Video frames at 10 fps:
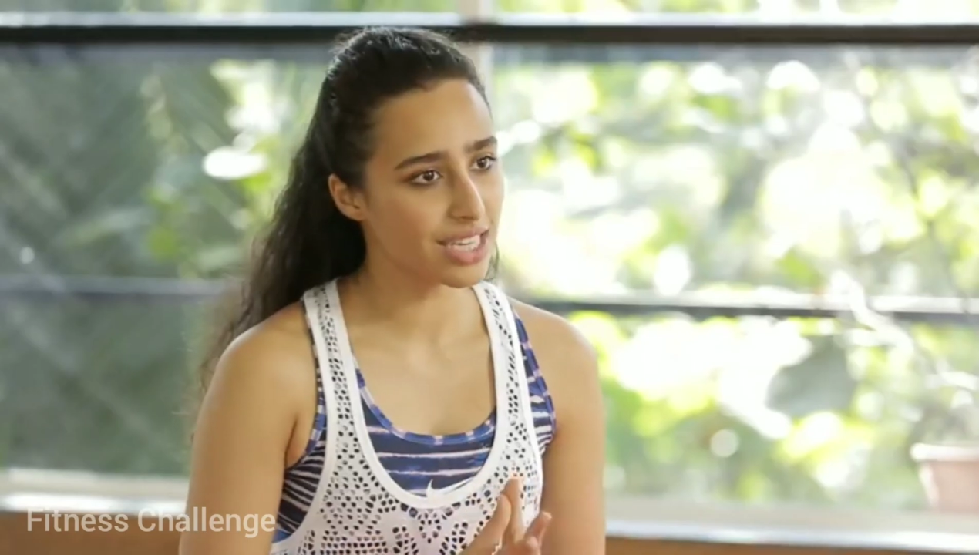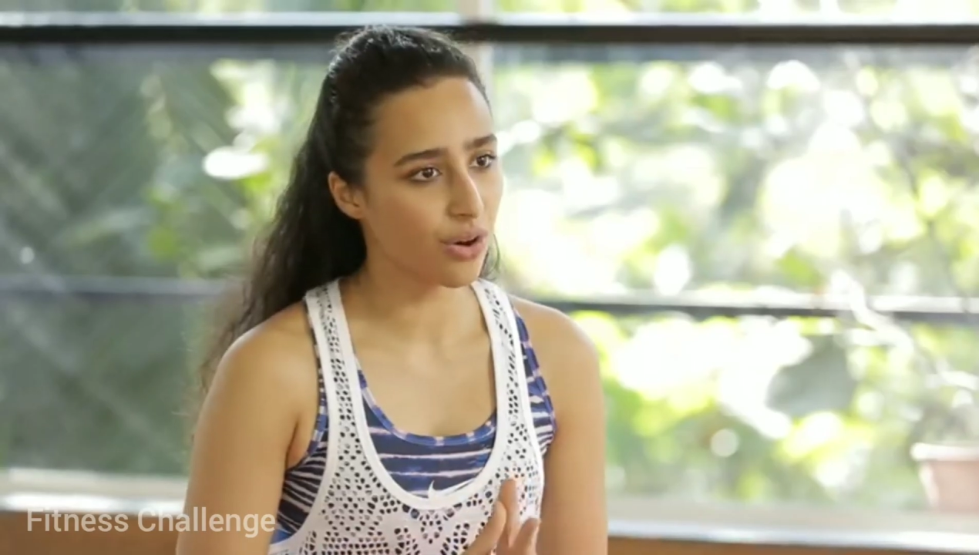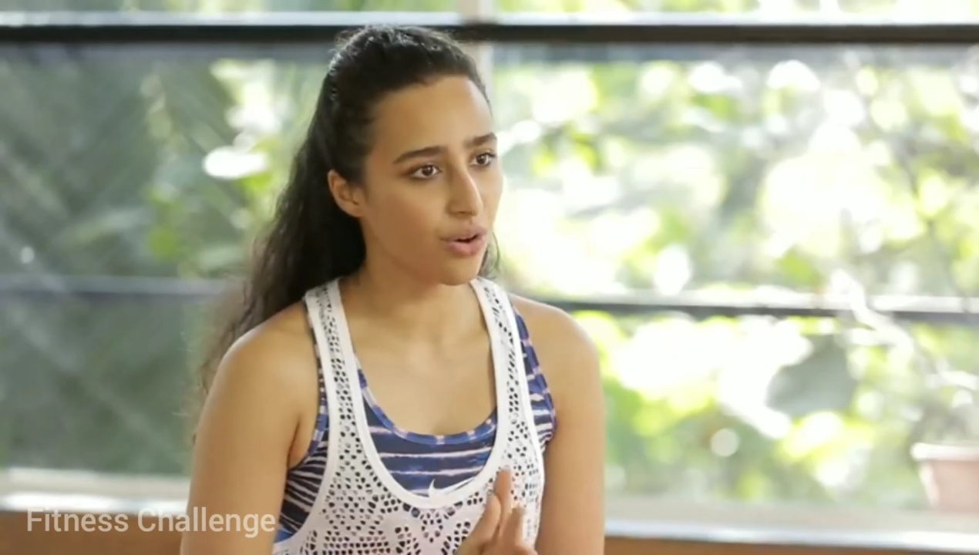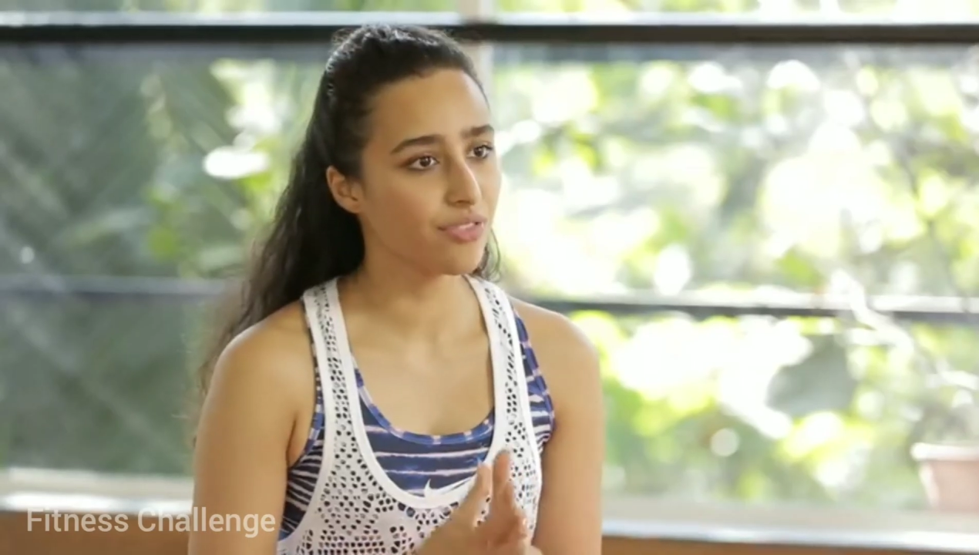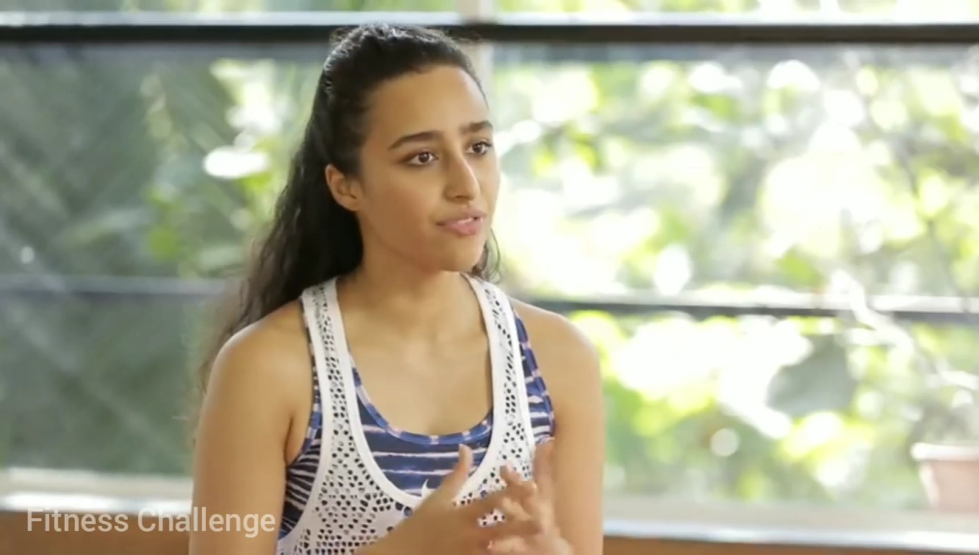
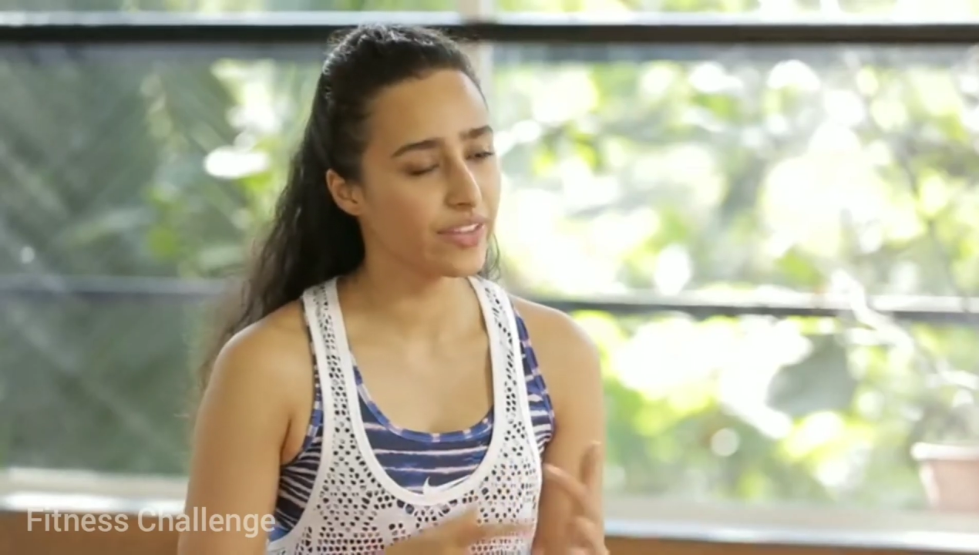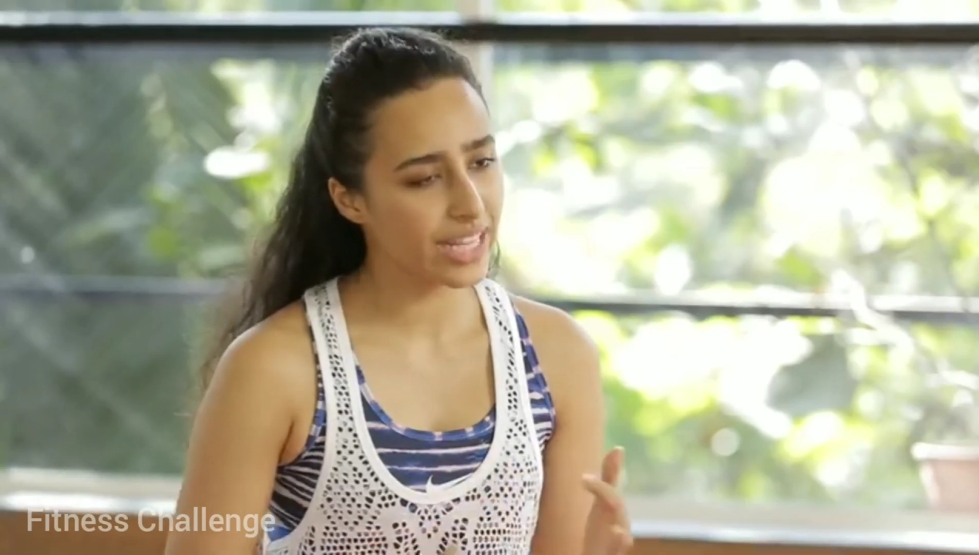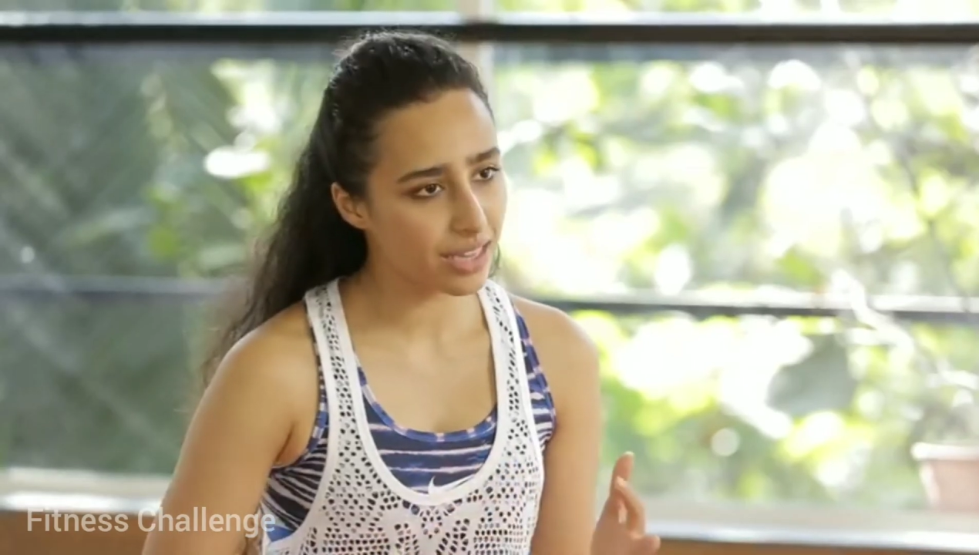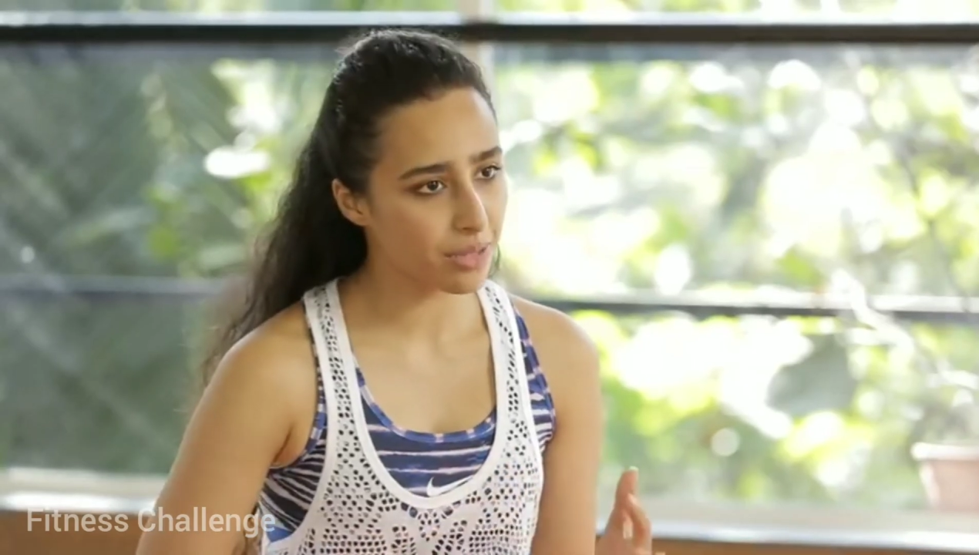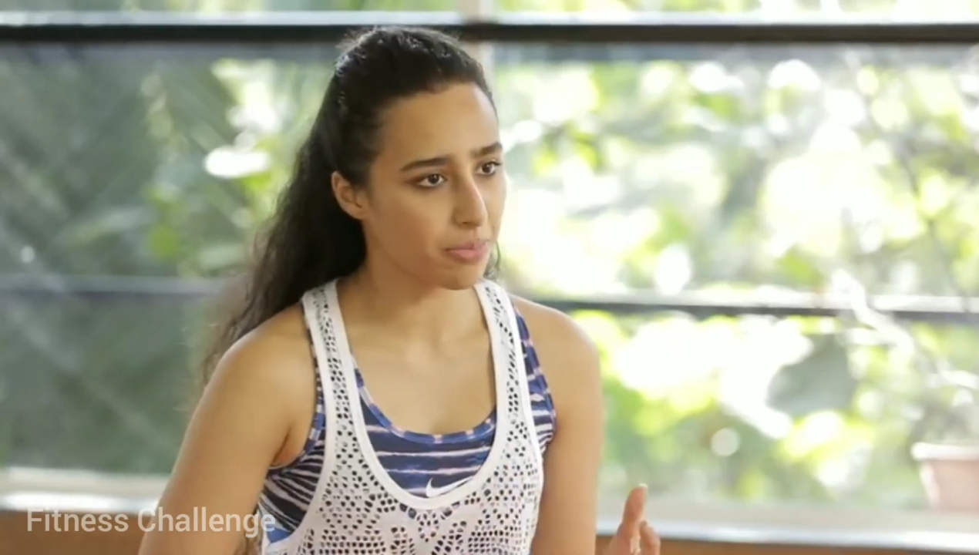slow,
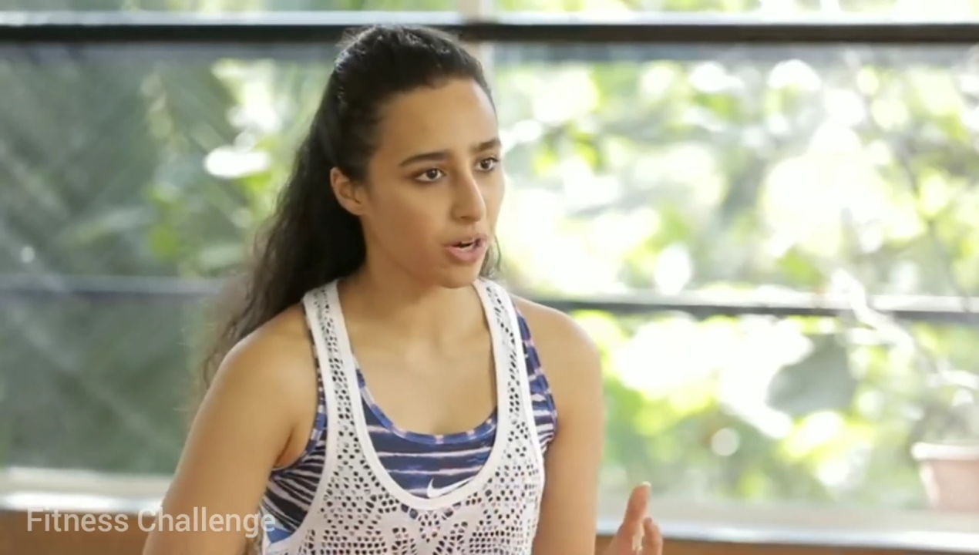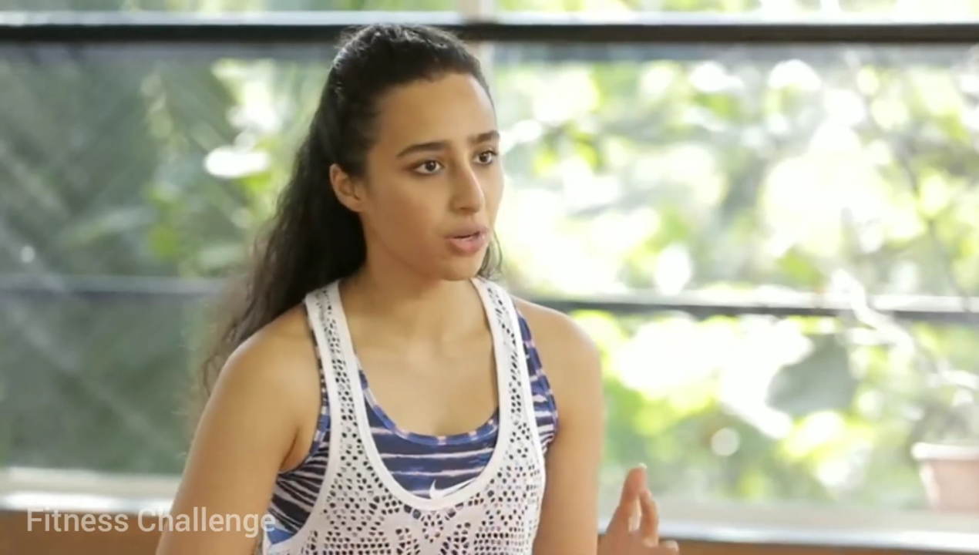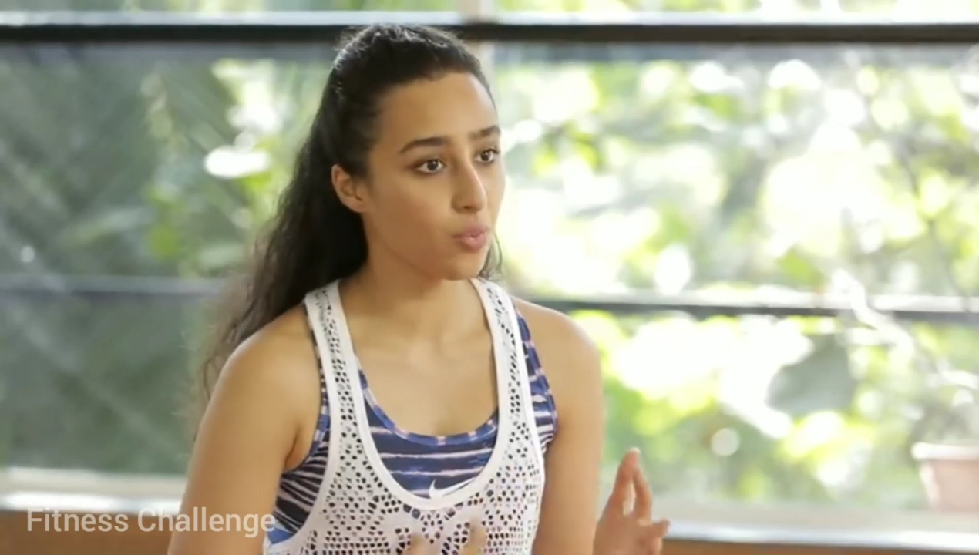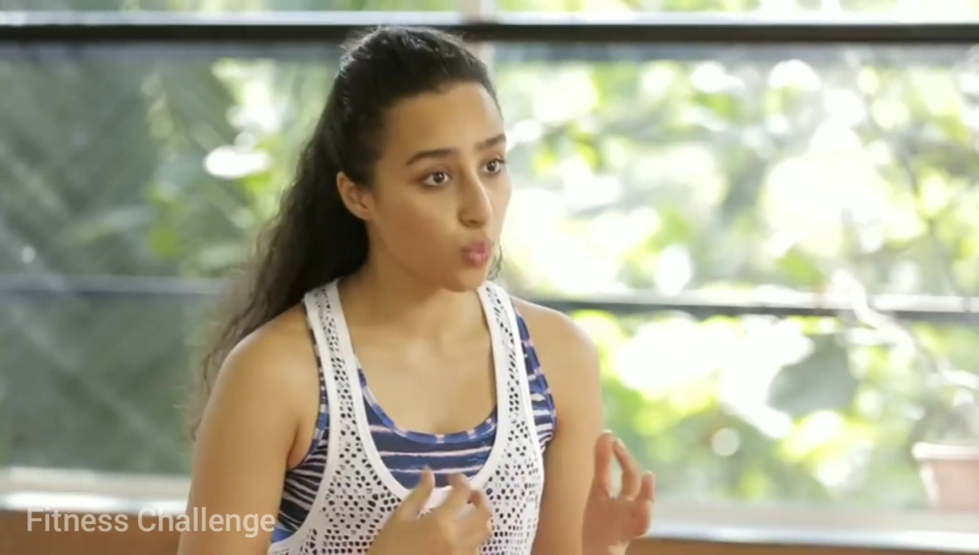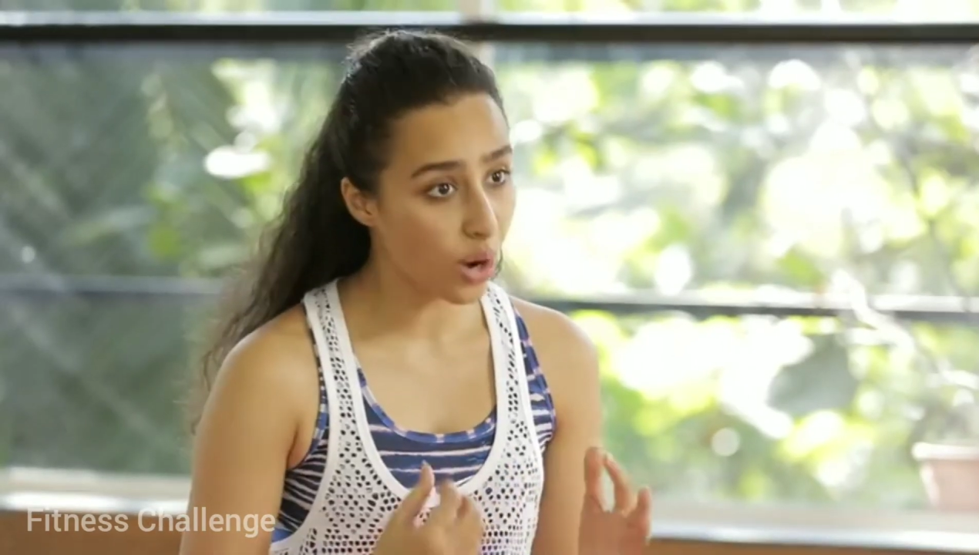feel the burn,